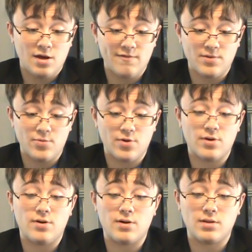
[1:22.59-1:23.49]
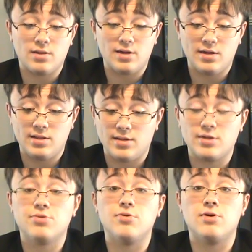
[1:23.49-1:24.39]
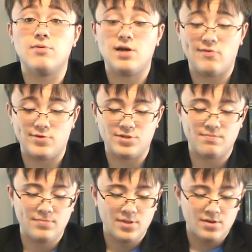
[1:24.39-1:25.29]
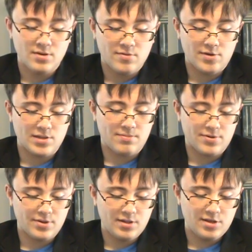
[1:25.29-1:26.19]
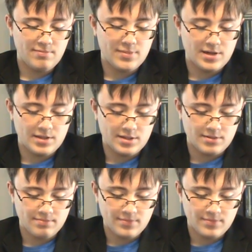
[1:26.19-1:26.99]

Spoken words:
of the more hardline electoral rivals. While the party led by